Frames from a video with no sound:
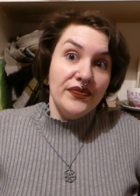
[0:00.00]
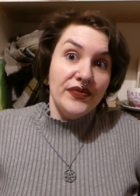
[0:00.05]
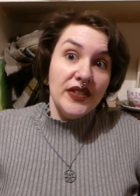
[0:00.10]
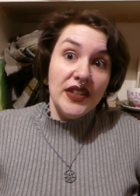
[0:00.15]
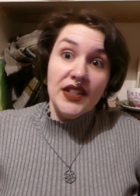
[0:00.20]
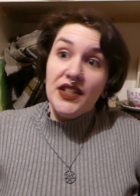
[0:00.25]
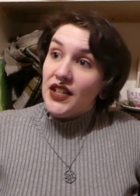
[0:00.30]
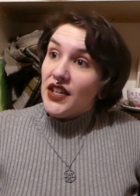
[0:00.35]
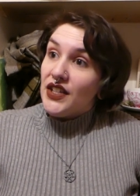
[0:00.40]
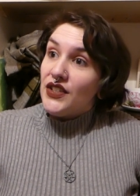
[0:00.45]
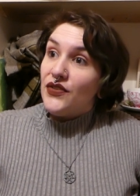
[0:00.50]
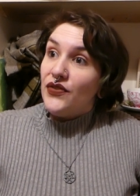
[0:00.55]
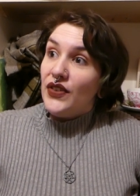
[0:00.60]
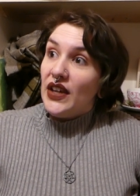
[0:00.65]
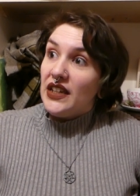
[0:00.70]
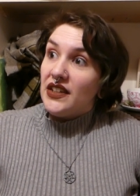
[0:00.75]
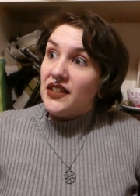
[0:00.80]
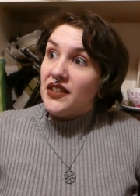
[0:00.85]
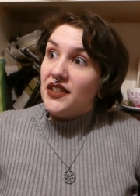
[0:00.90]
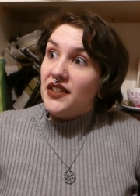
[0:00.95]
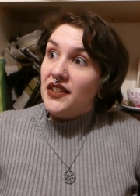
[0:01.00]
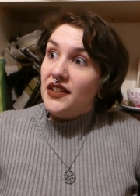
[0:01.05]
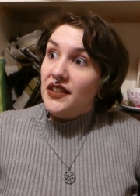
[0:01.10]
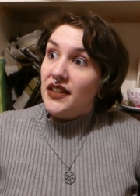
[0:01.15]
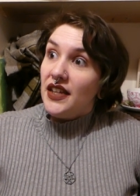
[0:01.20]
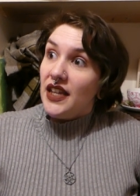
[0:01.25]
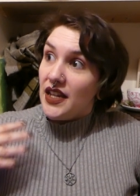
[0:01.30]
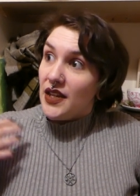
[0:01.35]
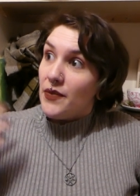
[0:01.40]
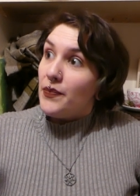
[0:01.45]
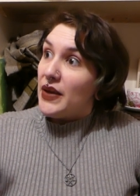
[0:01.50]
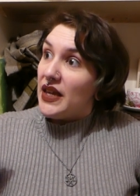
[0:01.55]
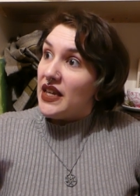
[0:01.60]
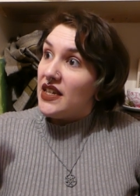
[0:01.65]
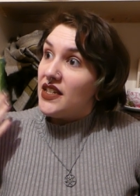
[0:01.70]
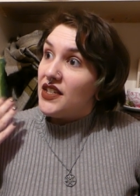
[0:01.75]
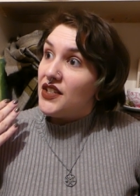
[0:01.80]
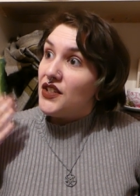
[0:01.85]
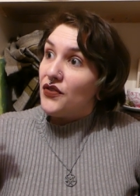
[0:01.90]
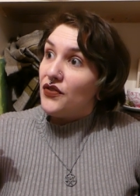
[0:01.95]
It does fit. It
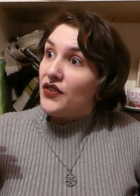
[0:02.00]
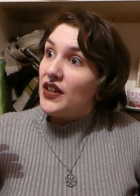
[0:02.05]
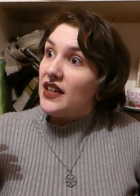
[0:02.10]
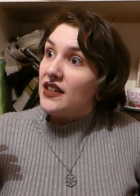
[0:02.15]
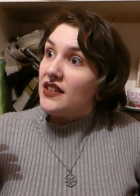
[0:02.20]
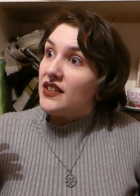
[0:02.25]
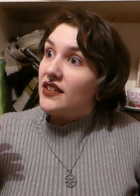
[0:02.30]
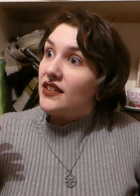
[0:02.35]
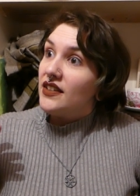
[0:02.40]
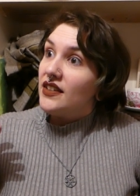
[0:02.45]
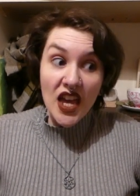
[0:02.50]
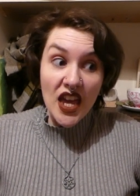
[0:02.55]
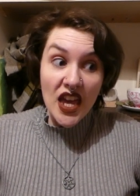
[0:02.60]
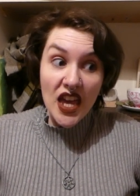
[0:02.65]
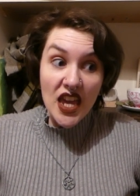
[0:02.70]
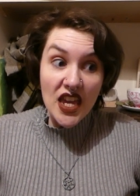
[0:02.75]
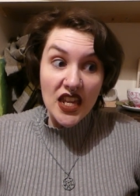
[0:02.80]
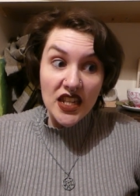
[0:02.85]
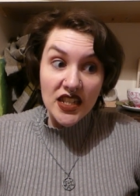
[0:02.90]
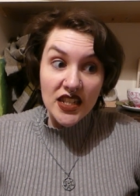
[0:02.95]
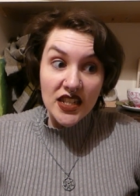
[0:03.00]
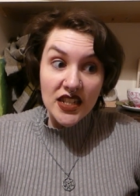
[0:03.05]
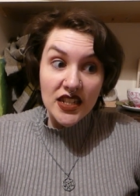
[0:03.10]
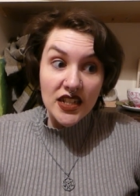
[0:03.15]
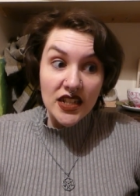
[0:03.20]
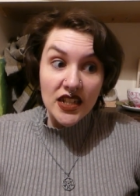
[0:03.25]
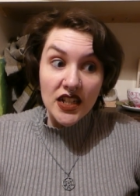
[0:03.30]
appears to fit. It's